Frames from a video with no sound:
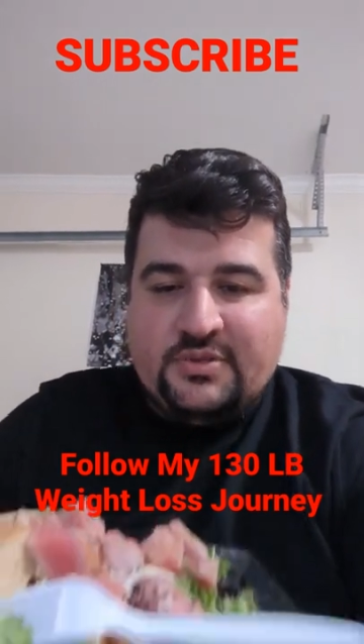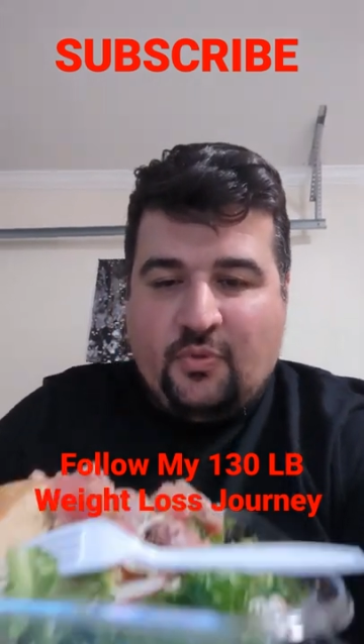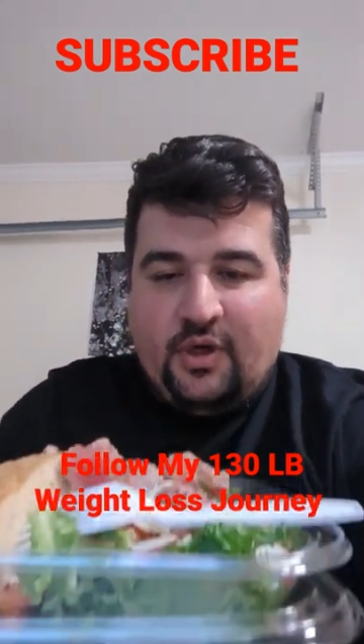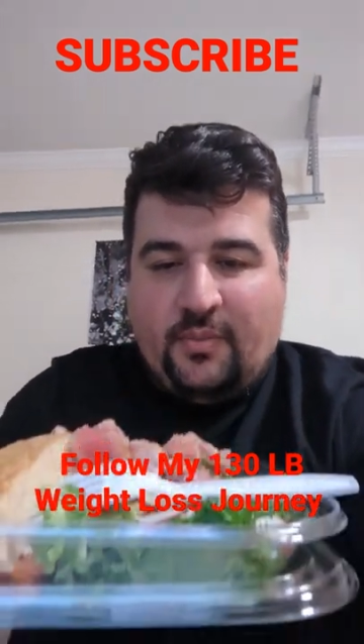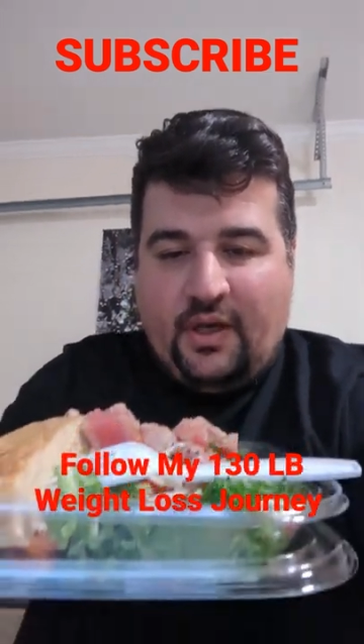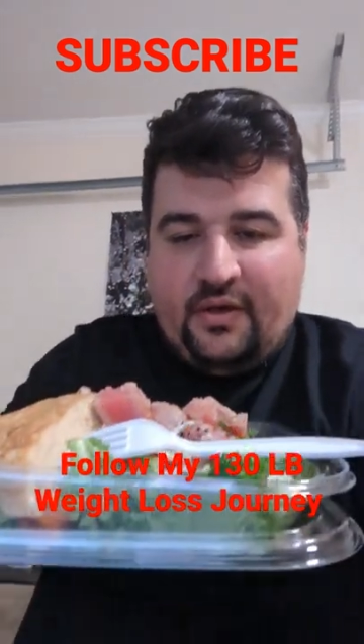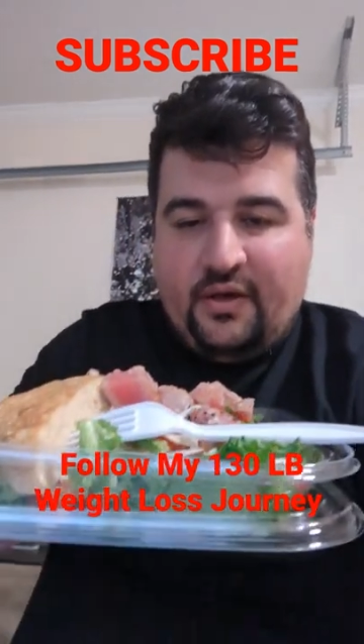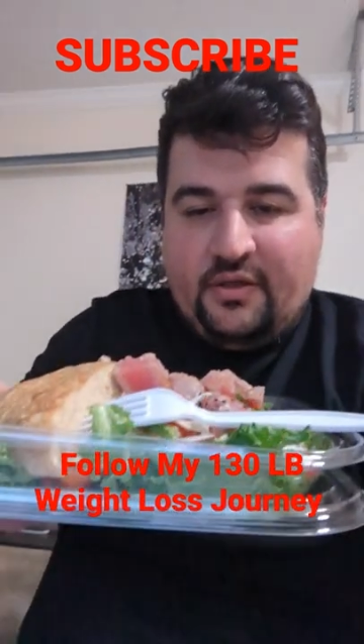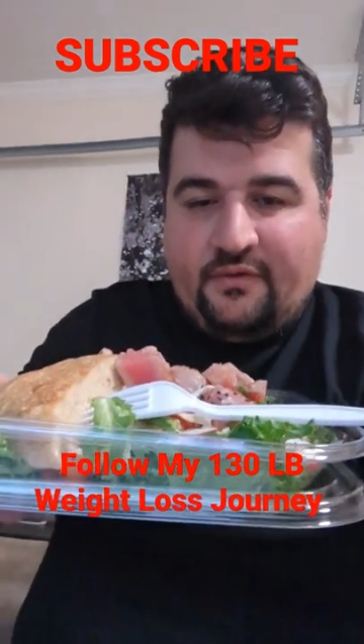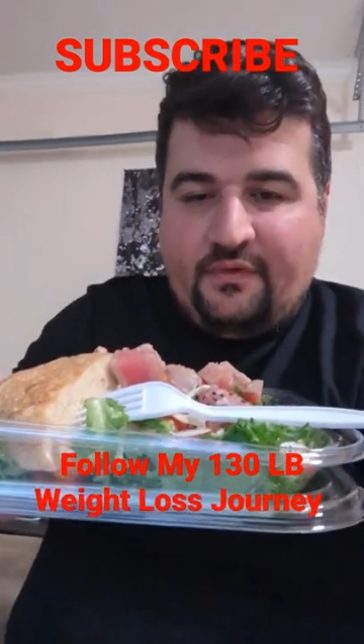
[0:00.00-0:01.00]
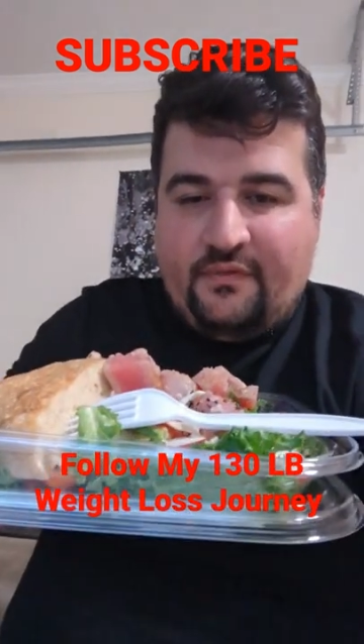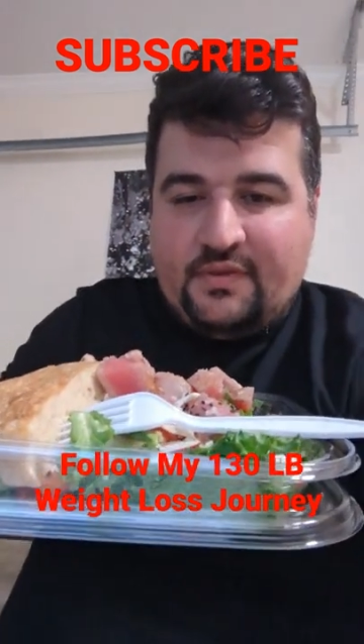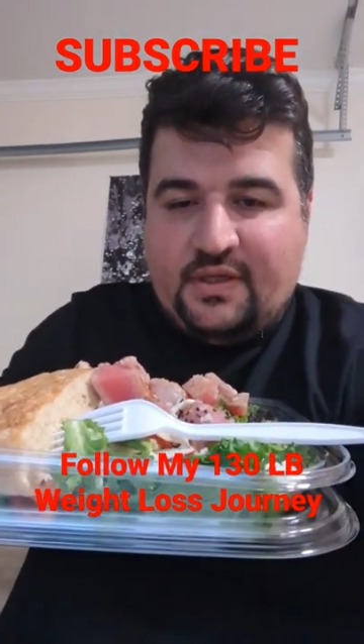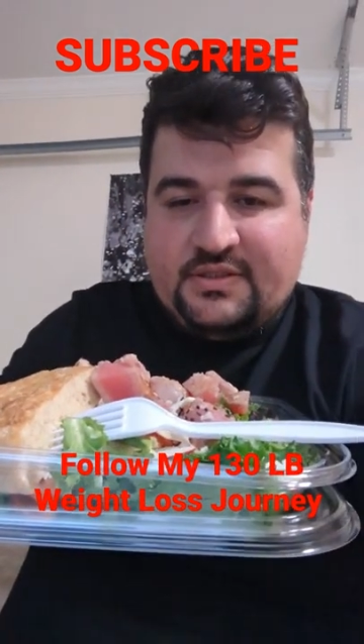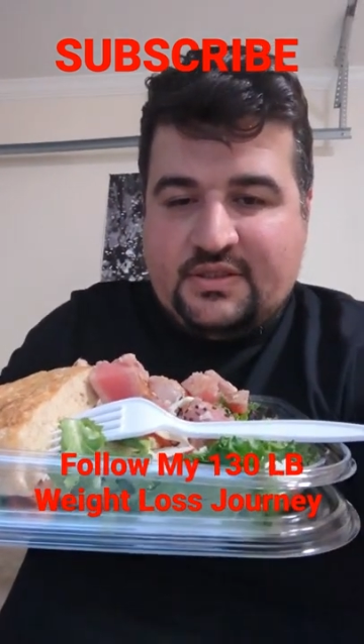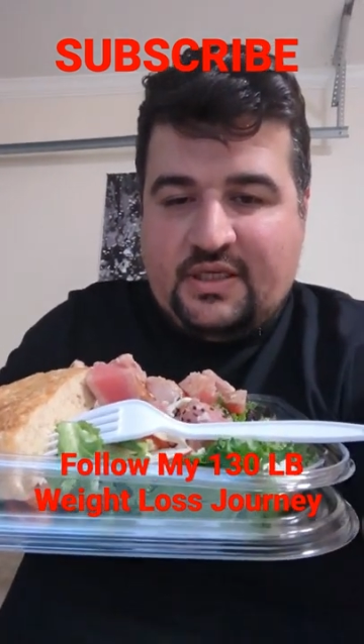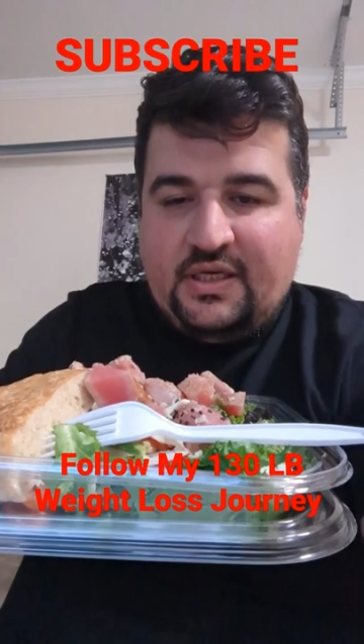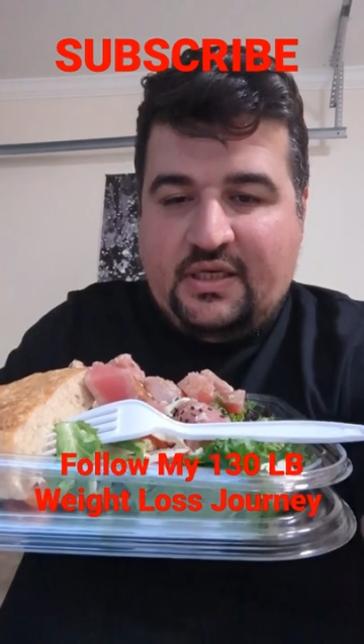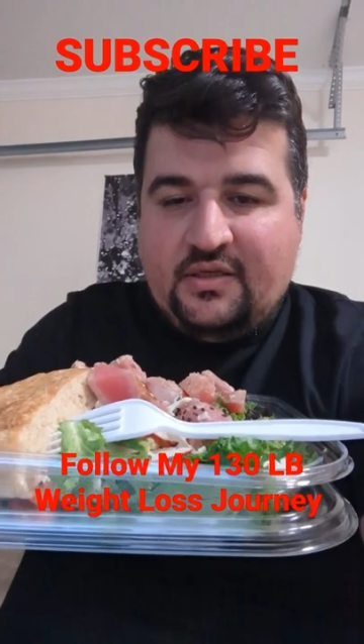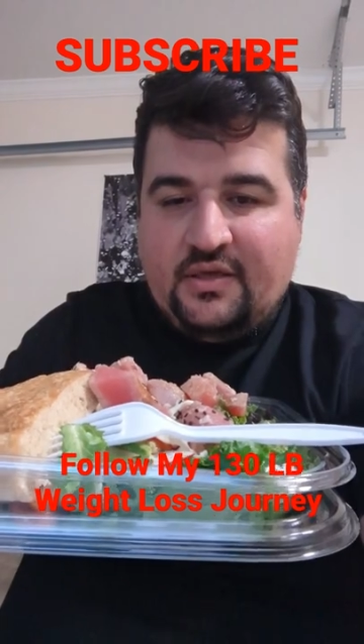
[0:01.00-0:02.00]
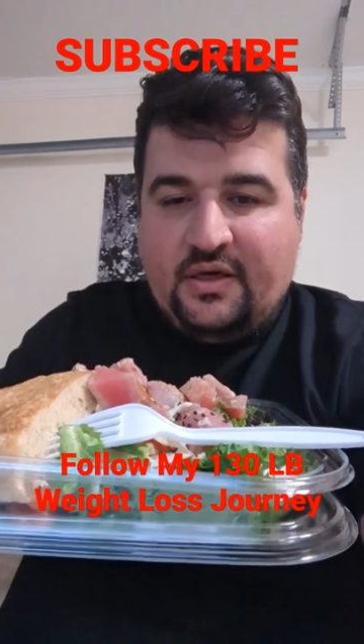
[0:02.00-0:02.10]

It's one of my other favorite things to eat.